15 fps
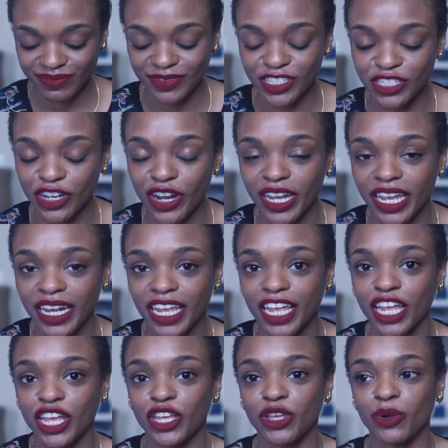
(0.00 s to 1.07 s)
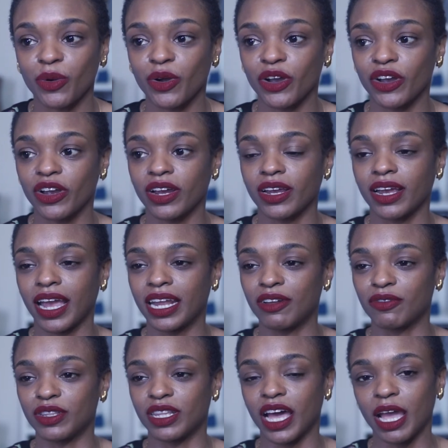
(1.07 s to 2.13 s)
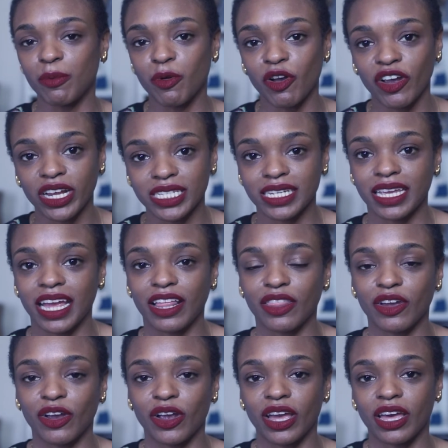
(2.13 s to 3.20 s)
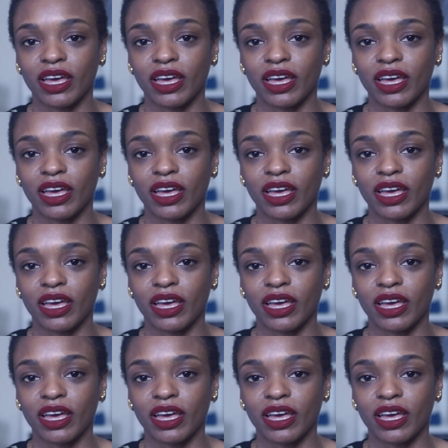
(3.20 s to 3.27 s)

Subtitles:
Start getting your kind of library together